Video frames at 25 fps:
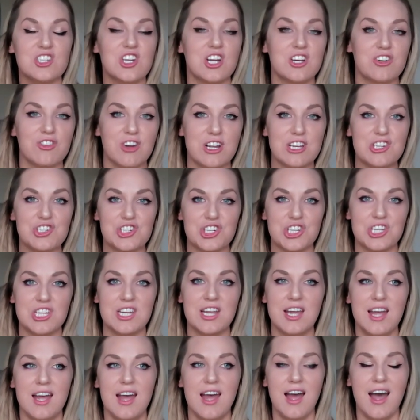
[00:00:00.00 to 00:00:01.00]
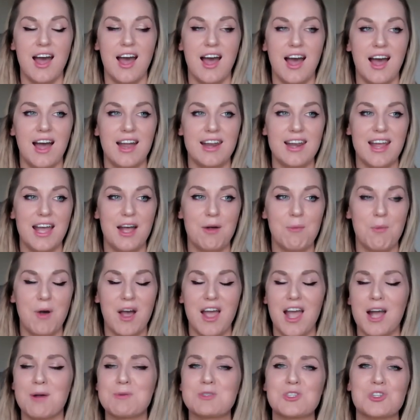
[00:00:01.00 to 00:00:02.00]
to generation. And
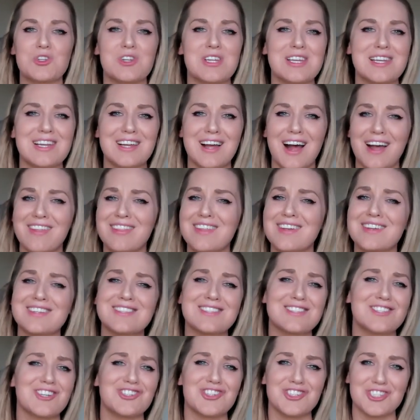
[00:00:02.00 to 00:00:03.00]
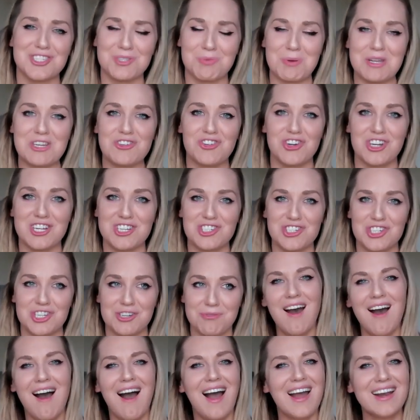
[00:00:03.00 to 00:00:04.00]
I think it's such a sweet
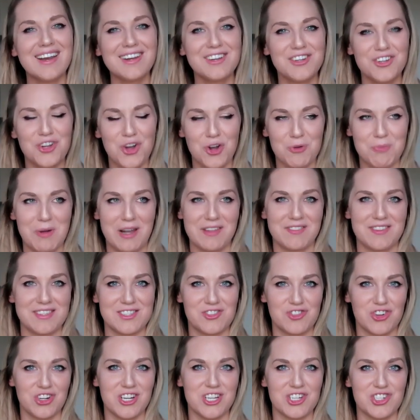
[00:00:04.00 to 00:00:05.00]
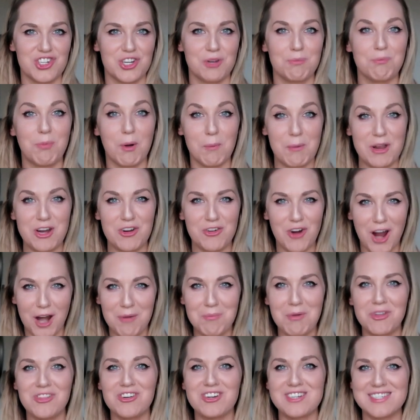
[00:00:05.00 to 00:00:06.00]
tradition. I didn't know about this tradition, but my
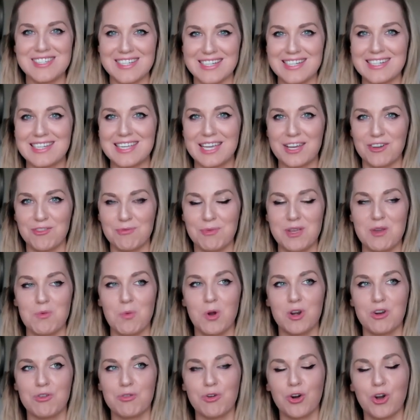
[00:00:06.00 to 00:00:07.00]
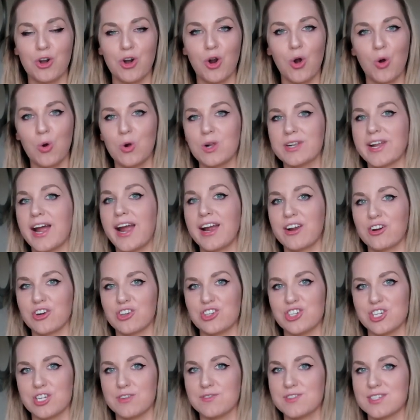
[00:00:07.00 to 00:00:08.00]
grandmother did give me one of her old
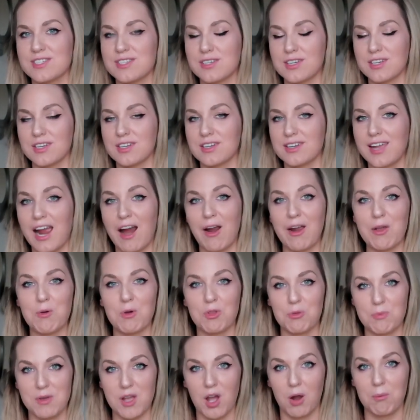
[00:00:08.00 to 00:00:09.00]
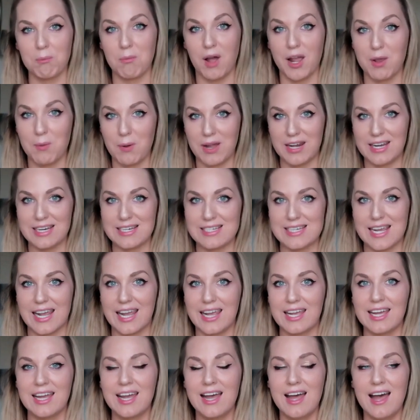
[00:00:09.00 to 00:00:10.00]
handkerchiefs to carry with me on my wedding
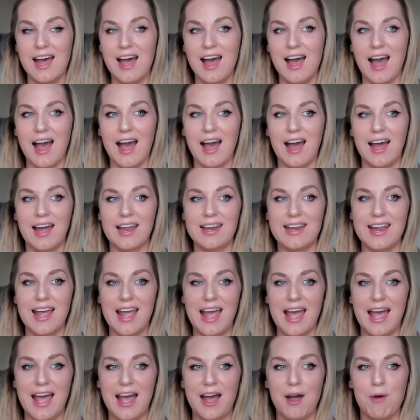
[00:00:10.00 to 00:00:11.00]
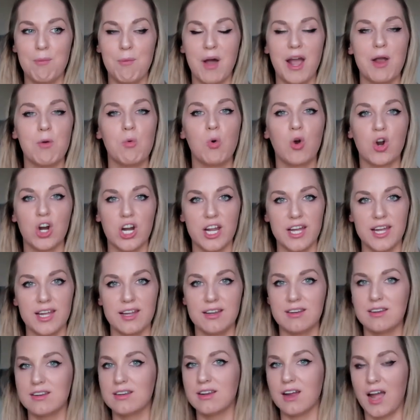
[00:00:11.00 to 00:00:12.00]
day. And I wore
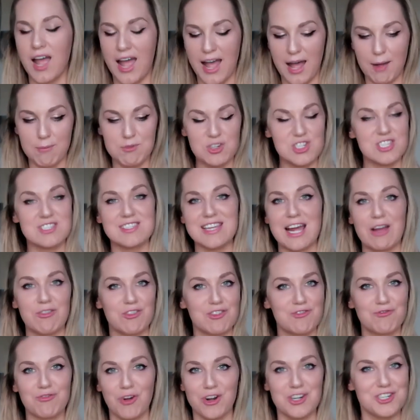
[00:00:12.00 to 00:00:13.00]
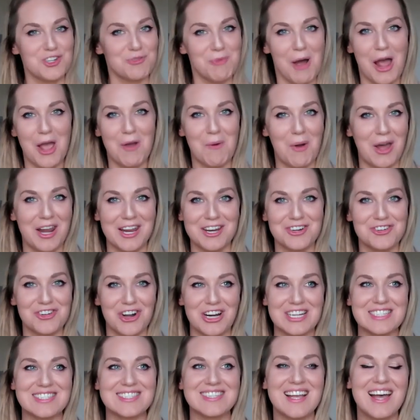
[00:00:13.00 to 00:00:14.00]
it just down the front of my wedding
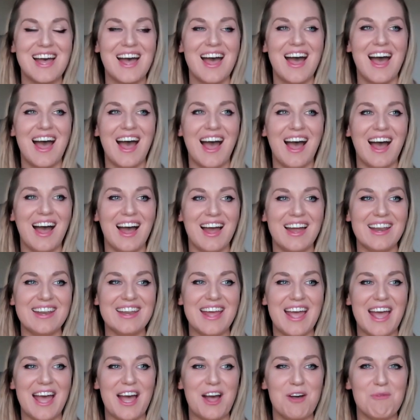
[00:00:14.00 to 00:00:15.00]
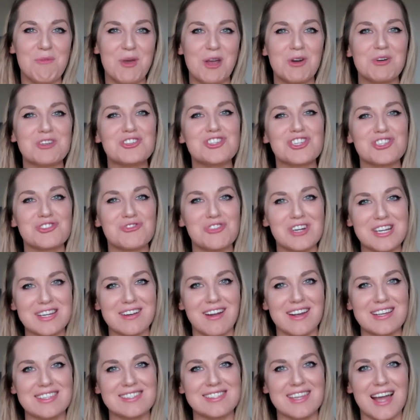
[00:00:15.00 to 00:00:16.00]
dress. And it was just
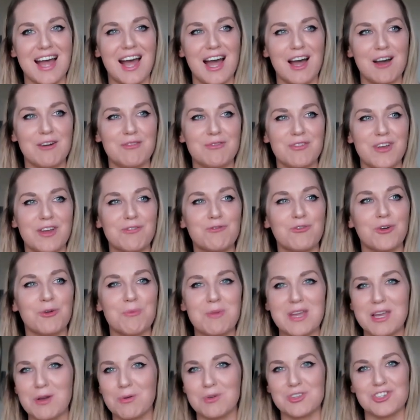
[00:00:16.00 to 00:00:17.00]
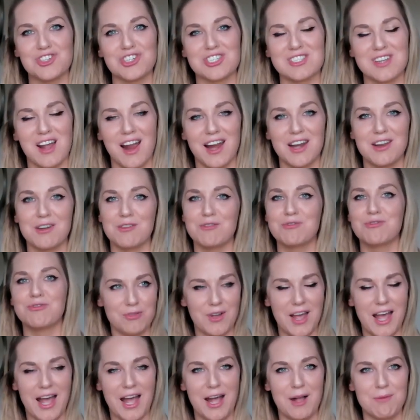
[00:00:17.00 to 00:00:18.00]
really nice to have. For me, it was just kind of
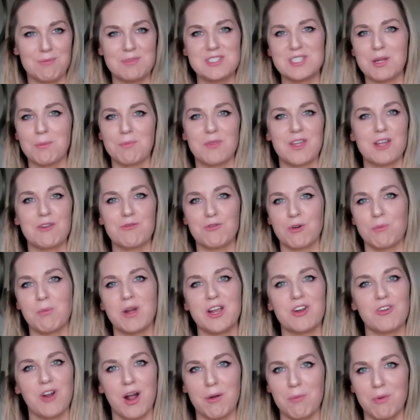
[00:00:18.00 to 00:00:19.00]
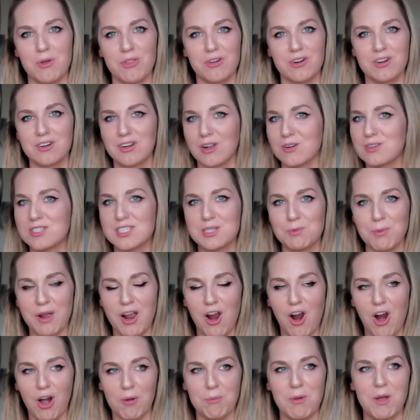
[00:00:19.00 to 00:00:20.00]
something from my grandmother, close to
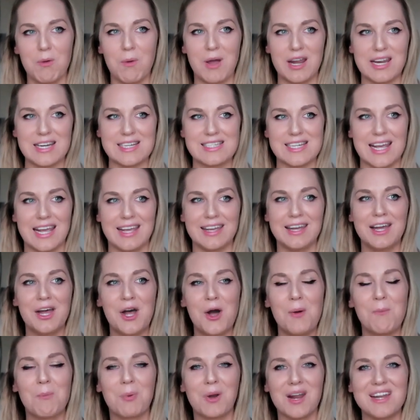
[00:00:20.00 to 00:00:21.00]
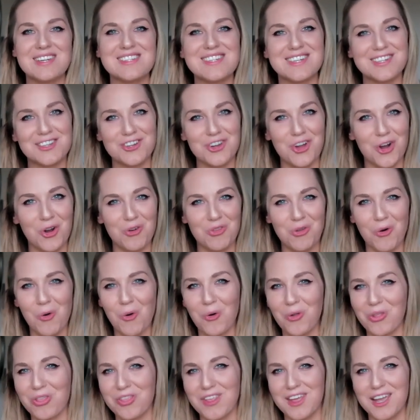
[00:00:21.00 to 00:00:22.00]
my heart on my wedding day. But I didn't know the
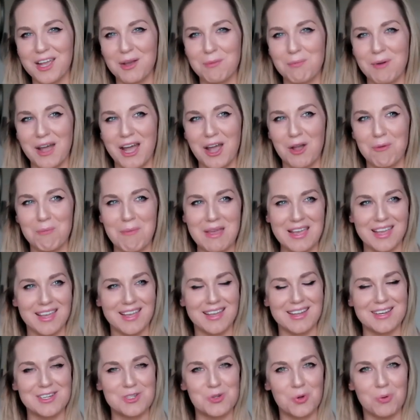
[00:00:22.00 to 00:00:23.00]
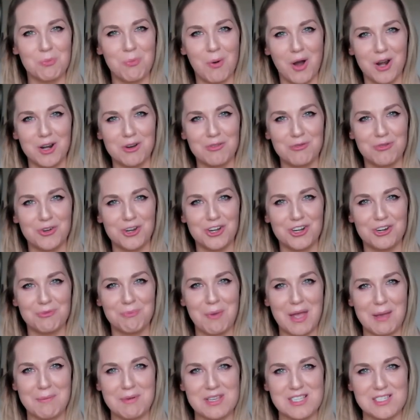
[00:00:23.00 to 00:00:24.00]
whole thing about making it into a bonnet for
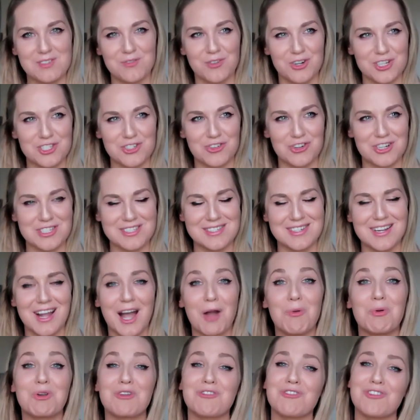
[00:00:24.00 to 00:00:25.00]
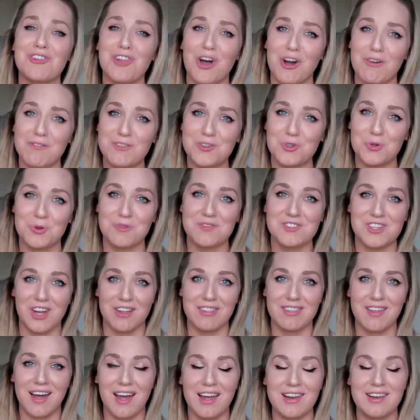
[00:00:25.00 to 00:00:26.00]
your baby's first christening. I would have loved to have
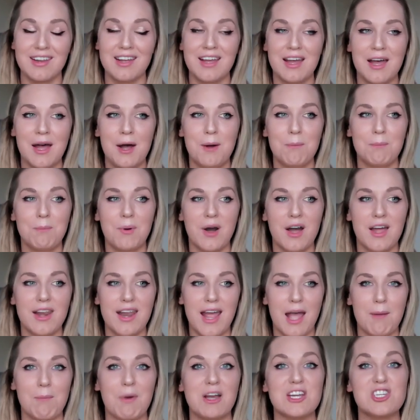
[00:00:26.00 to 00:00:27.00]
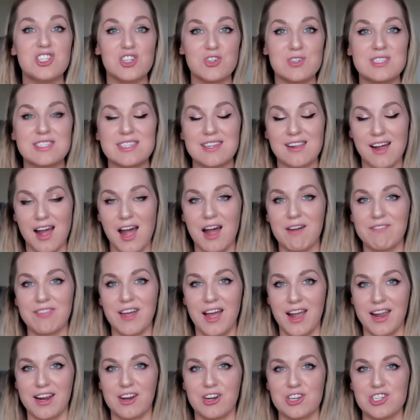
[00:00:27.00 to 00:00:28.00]
done that. But I do still have
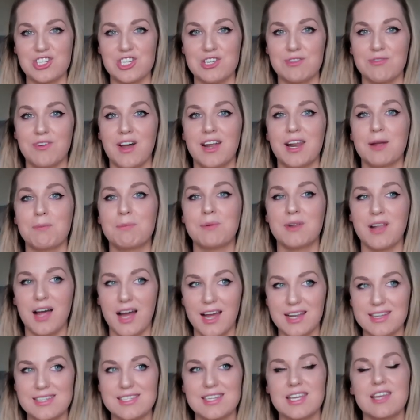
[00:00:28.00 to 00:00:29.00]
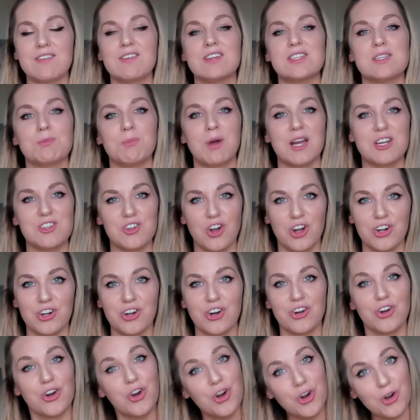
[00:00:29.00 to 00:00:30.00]
the handkerchief, and I plan to give it to my
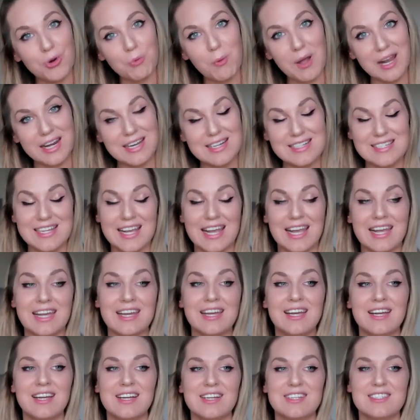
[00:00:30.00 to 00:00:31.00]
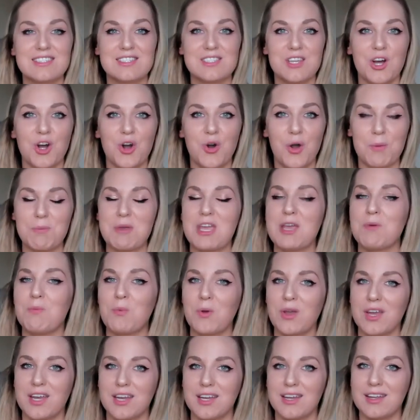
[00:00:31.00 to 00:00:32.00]
daughter on her wedding day. So I'm
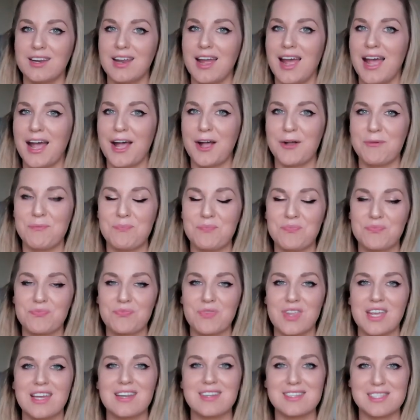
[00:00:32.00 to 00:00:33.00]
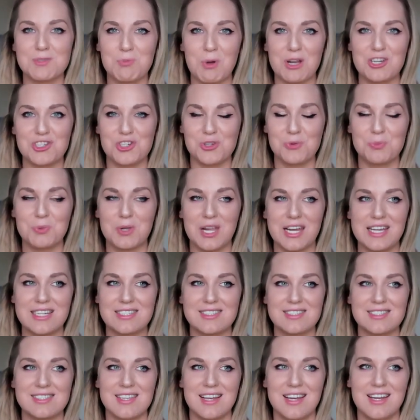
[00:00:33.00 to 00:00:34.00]
keeping it in a special
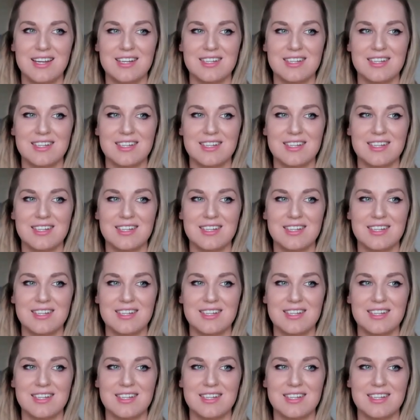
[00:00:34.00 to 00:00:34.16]
place.